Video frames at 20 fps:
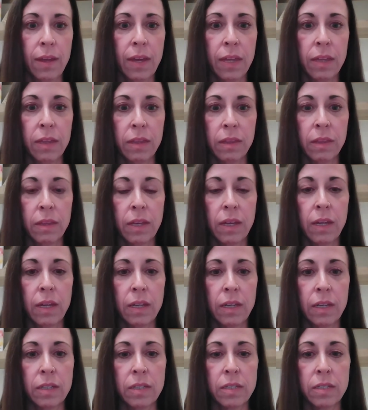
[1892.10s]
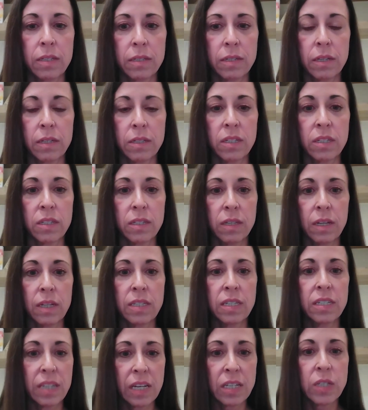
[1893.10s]
And it's
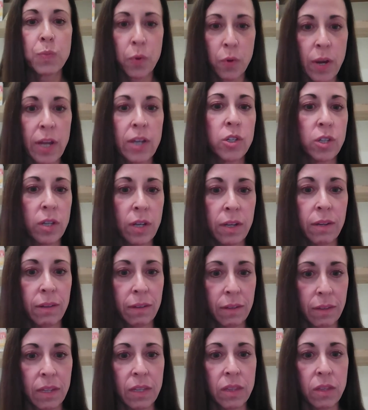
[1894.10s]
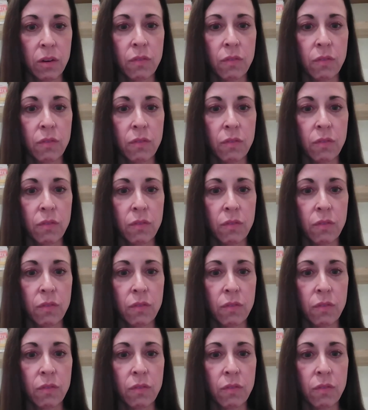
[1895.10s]
a desperation that they're